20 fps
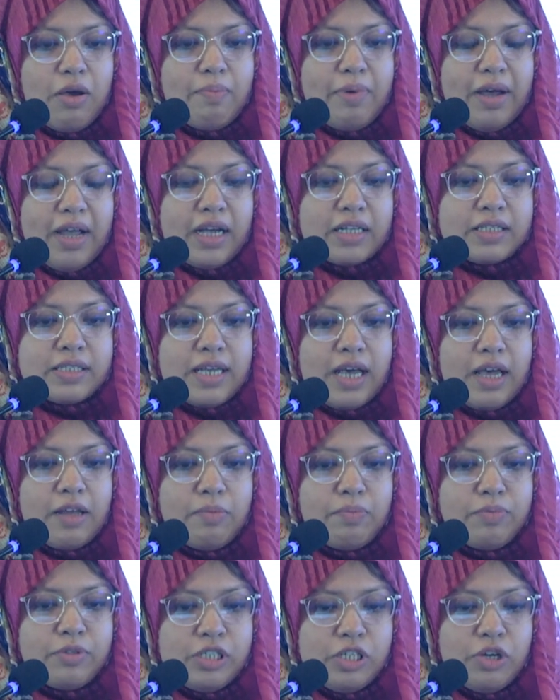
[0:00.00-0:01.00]
by a
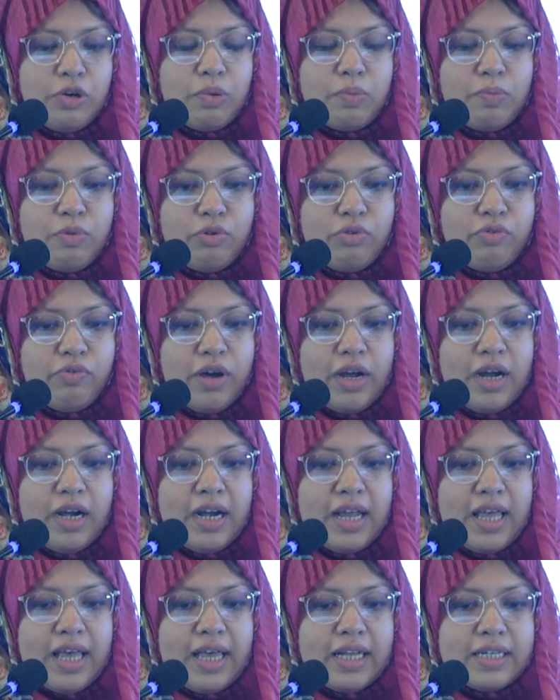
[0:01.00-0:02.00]
cyan blue wire,
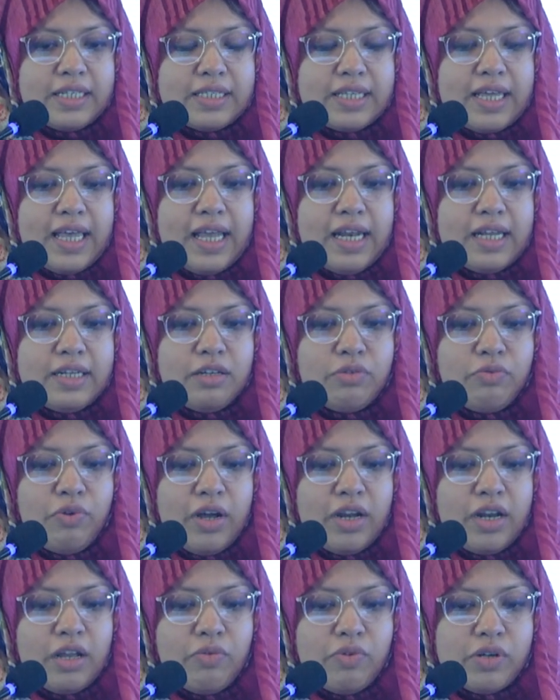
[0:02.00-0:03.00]
and the LED
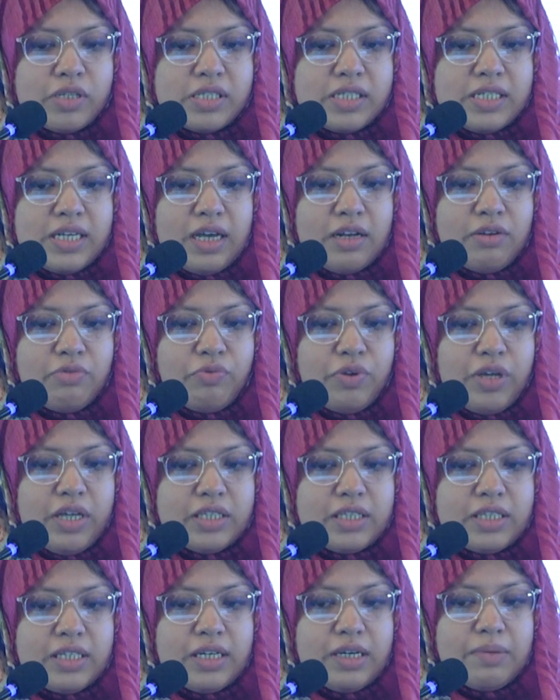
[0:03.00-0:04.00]
wiring was done with